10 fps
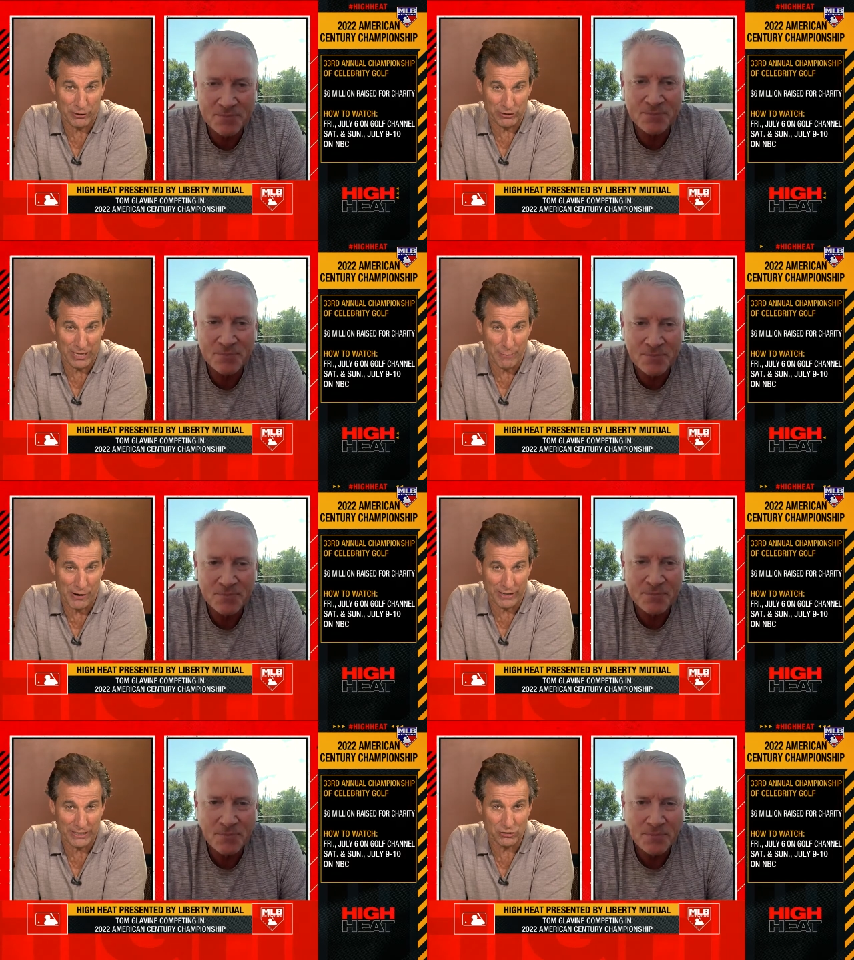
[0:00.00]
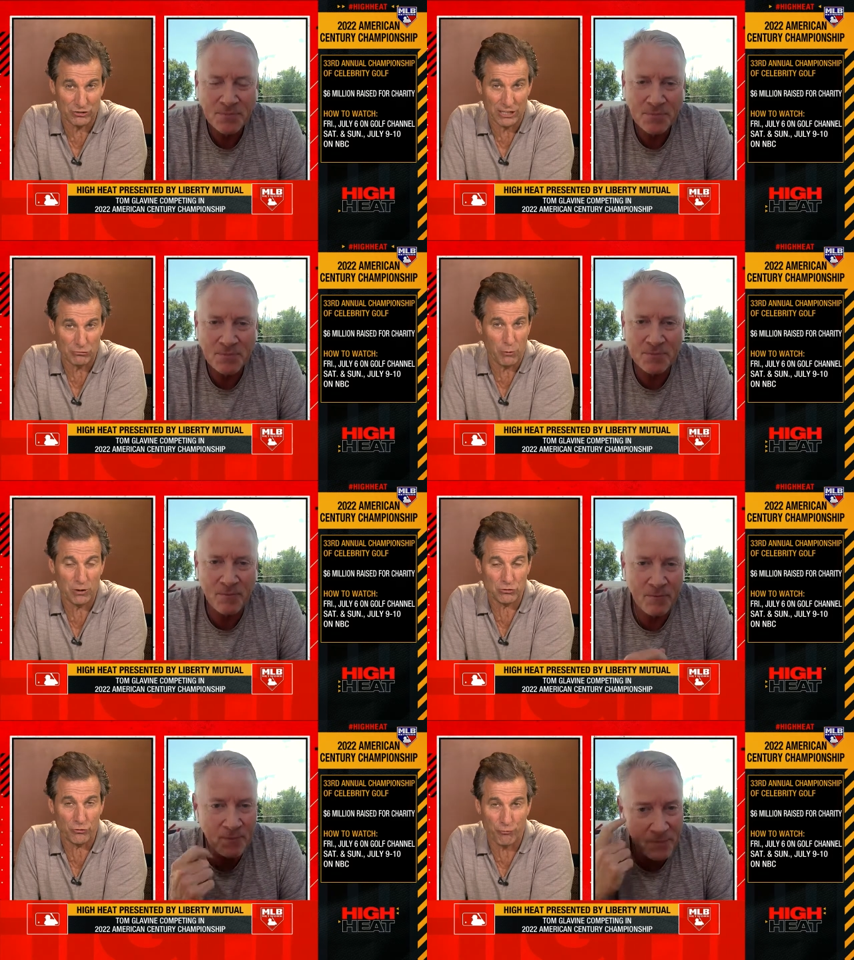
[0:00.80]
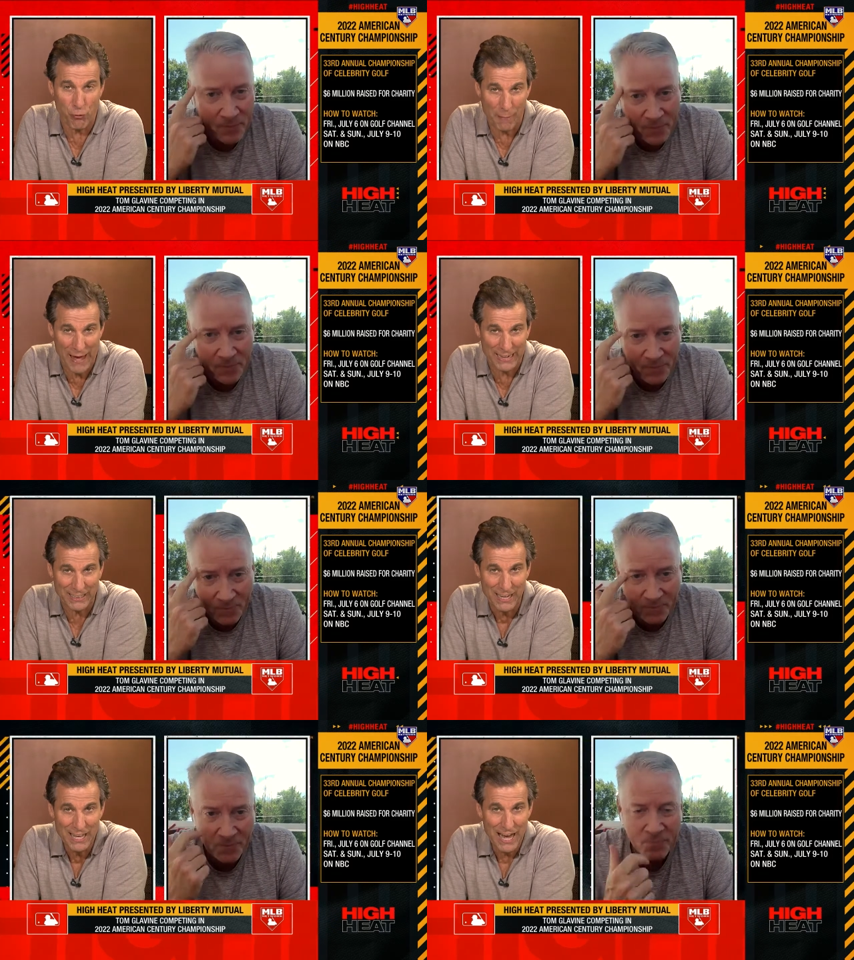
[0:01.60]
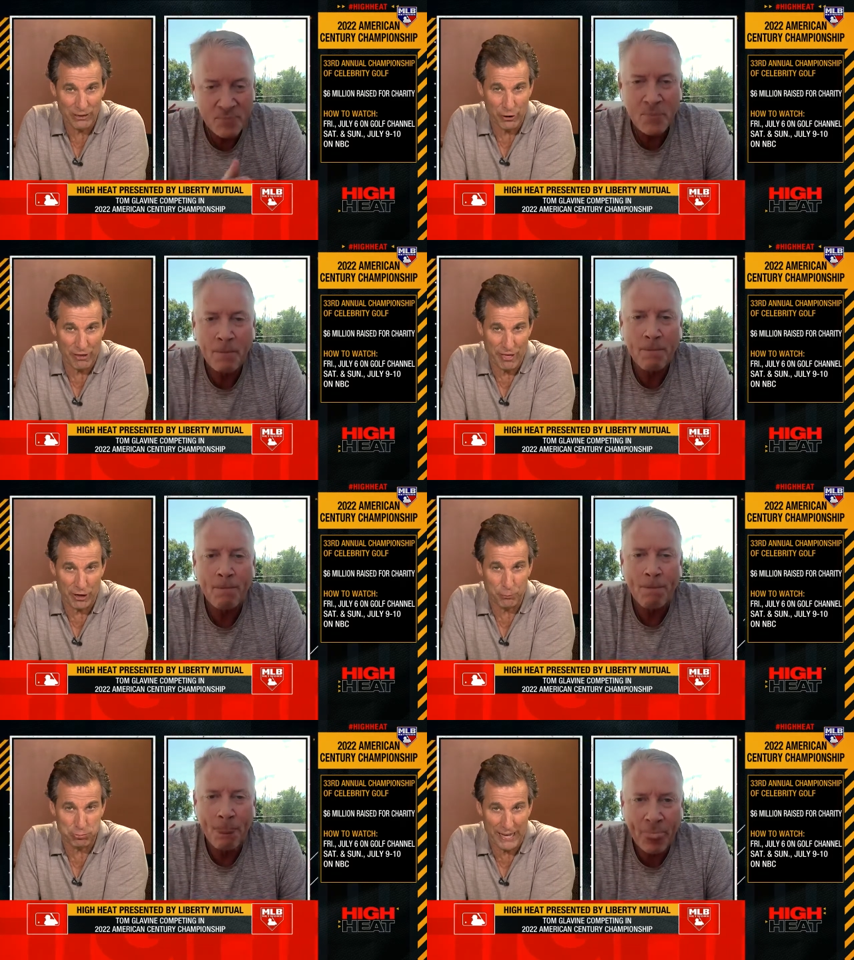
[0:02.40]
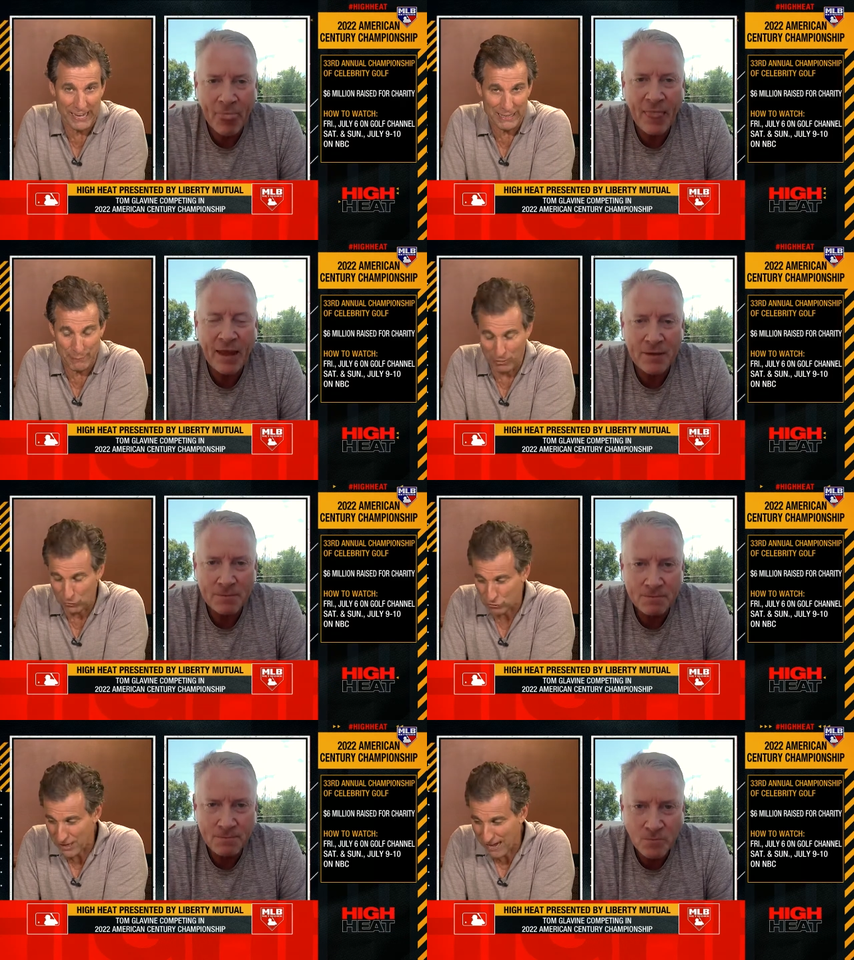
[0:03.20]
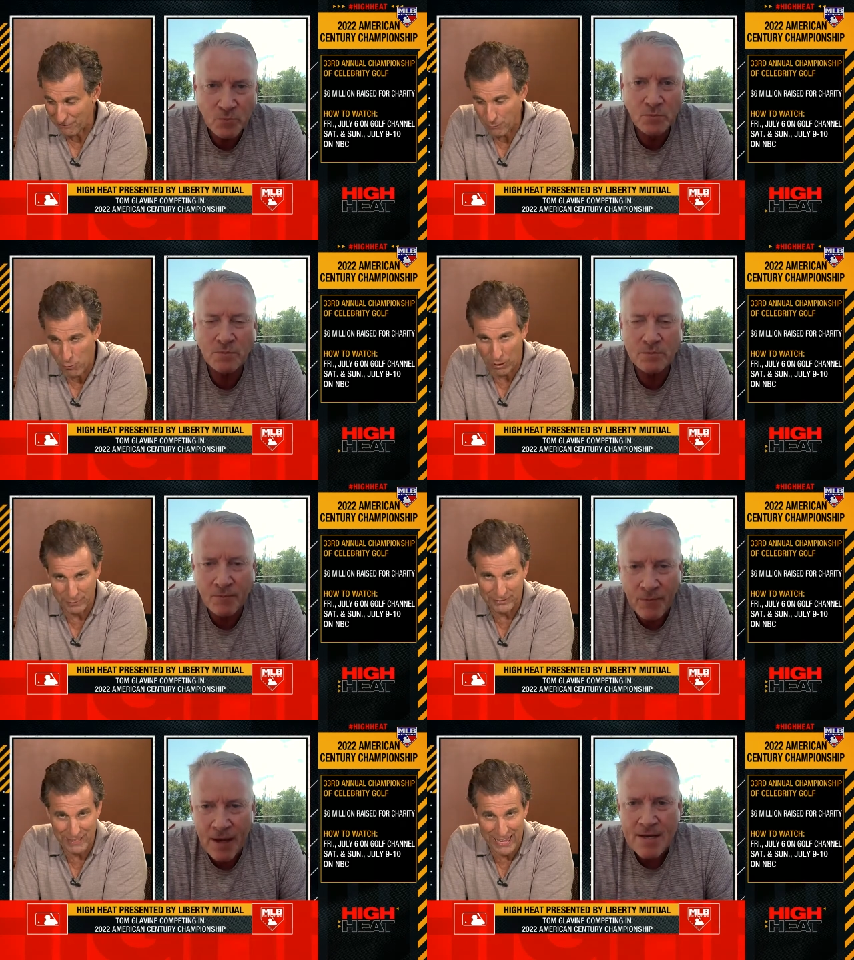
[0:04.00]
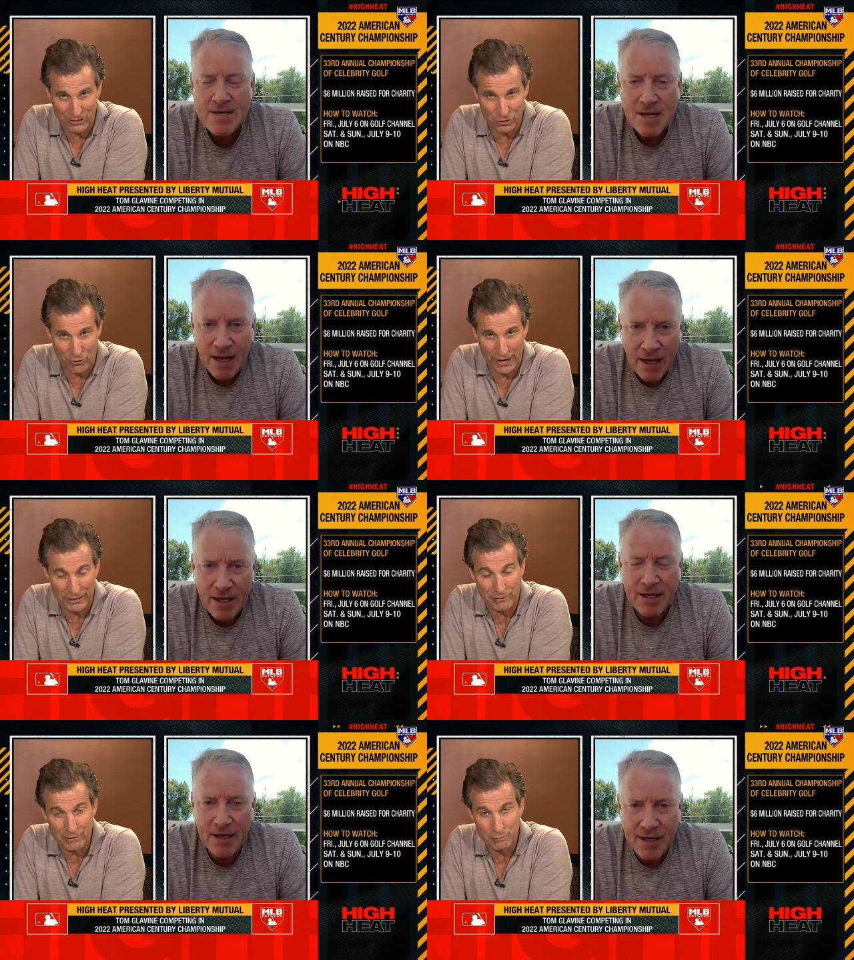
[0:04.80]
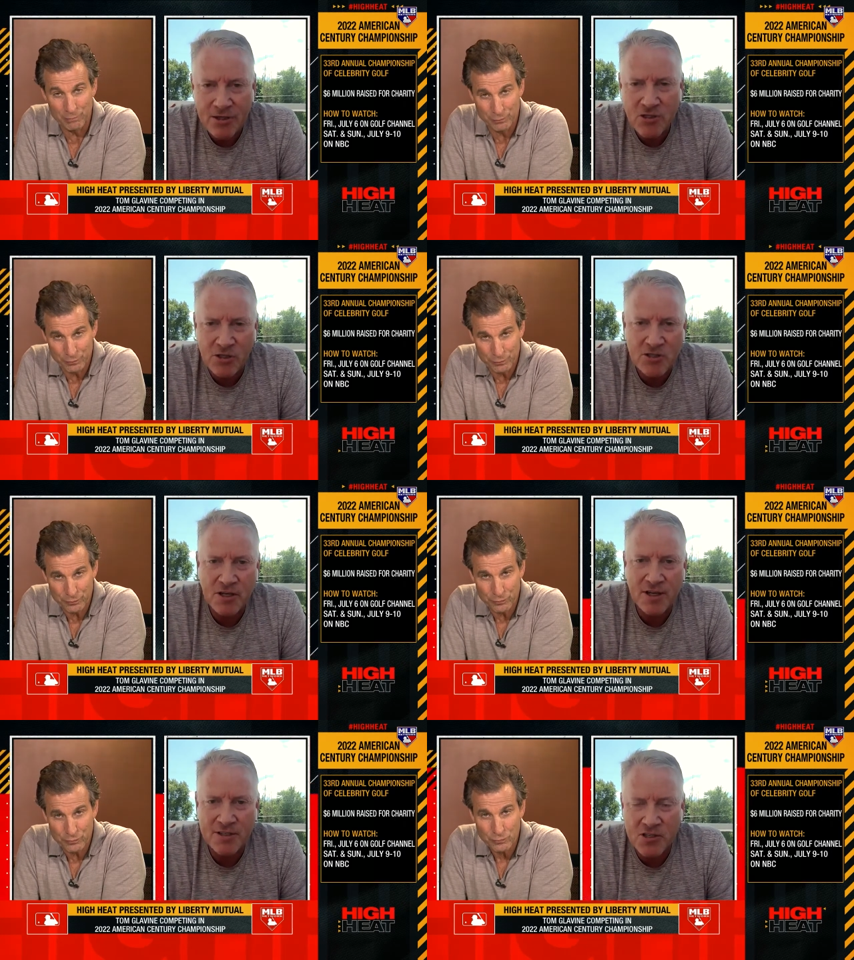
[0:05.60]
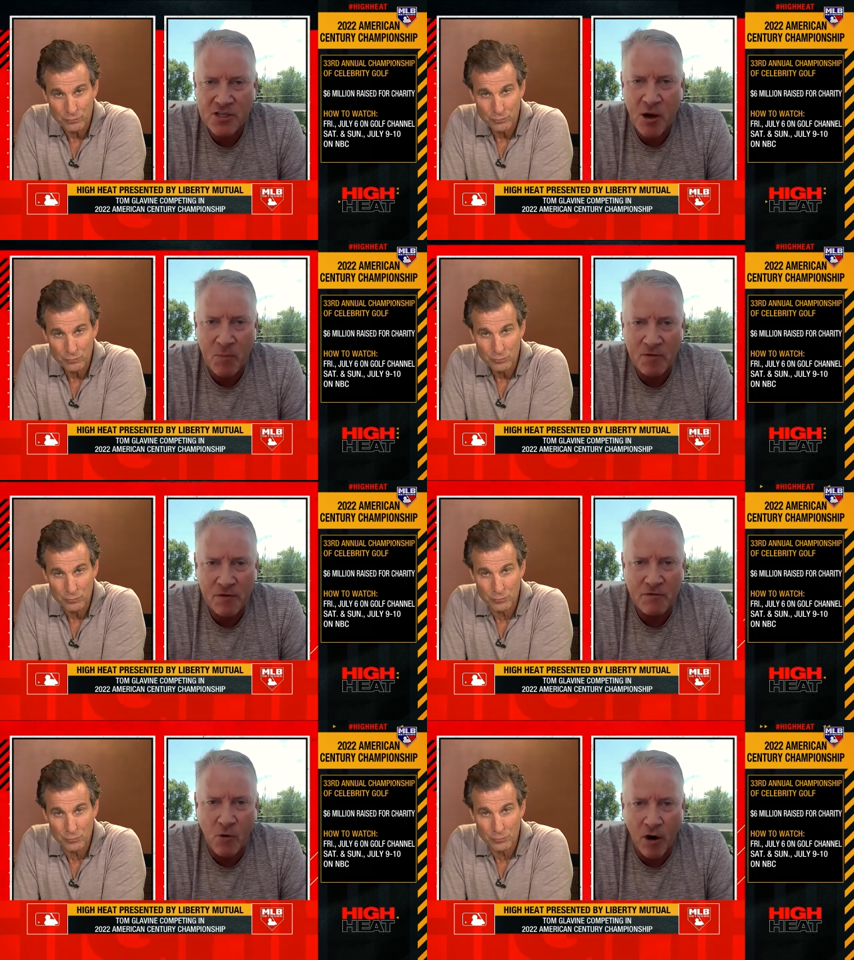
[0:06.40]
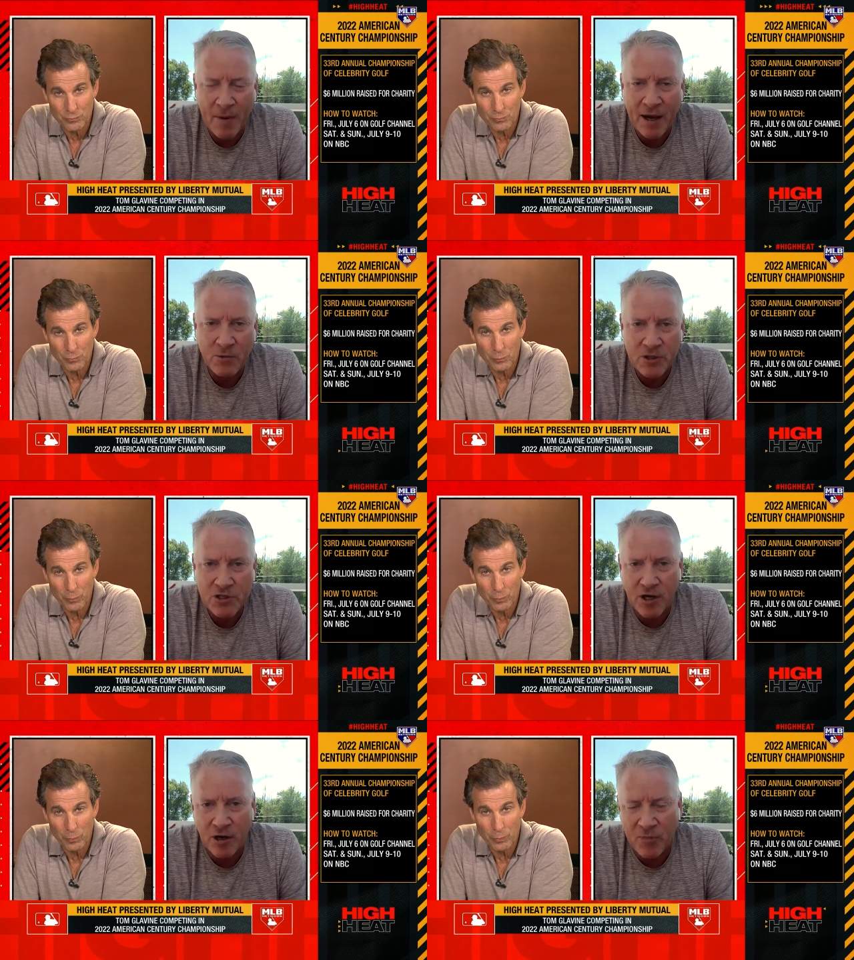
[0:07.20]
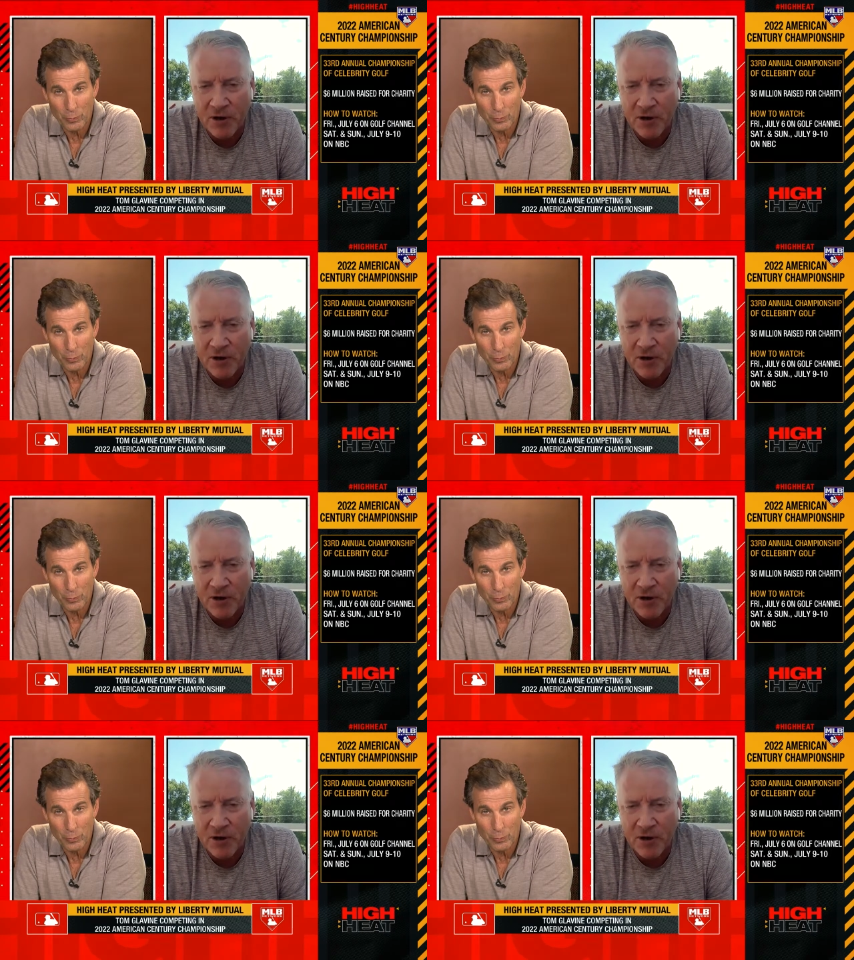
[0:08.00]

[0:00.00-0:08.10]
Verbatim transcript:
Speaker 1: here at the American Century? What's the format? I know you're there to play it. Give me a little scouting report. I'm into that. Go ahead.
Speaker 2: Yeah, so it's it's a fruit format, which you know